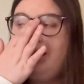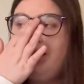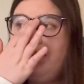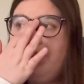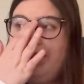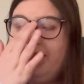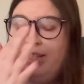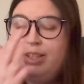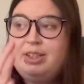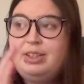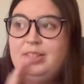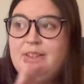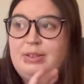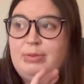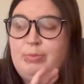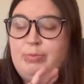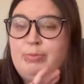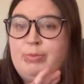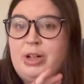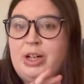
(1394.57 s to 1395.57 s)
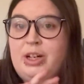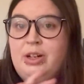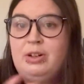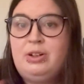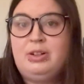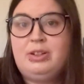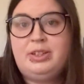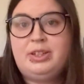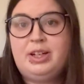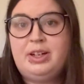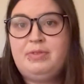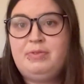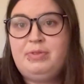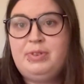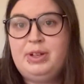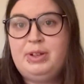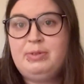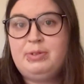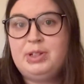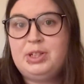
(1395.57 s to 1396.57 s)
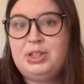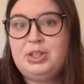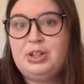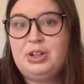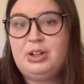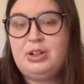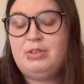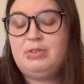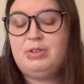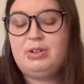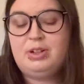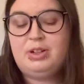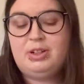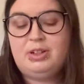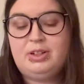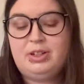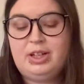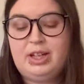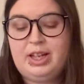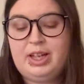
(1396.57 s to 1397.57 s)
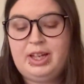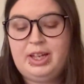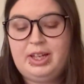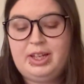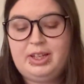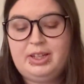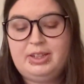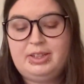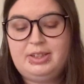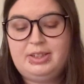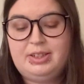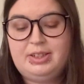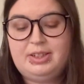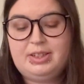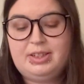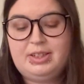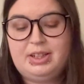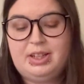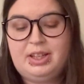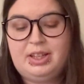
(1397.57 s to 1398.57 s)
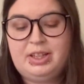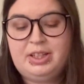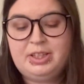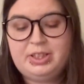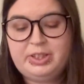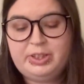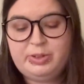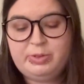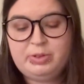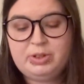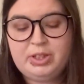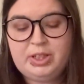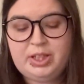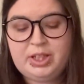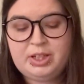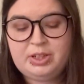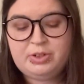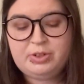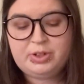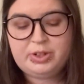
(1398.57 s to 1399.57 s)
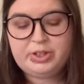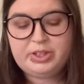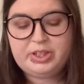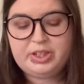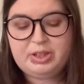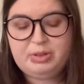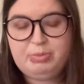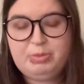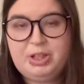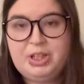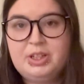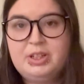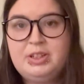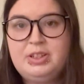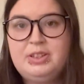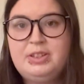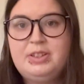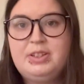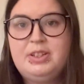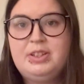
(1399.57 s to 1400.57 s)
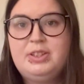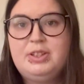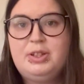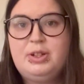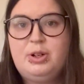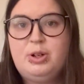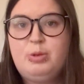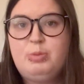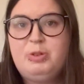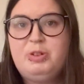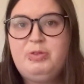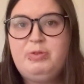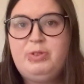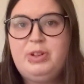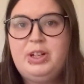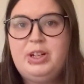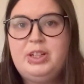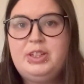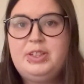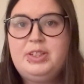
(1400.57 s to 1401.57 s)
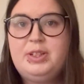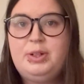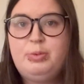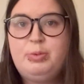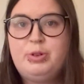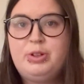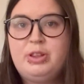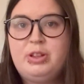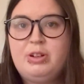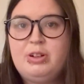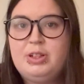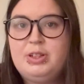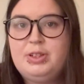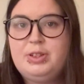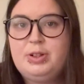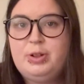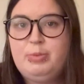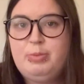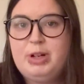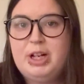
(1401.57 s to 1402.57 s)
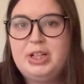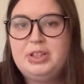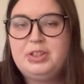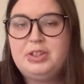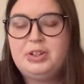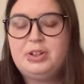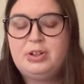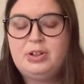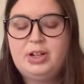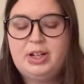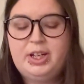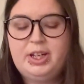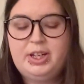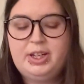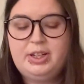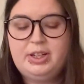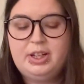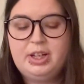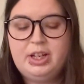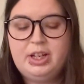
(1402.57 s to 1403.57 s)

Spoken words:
It is my all-time favorite genre, and this is really interesting because it's an urban fantasy where there is no masquerade.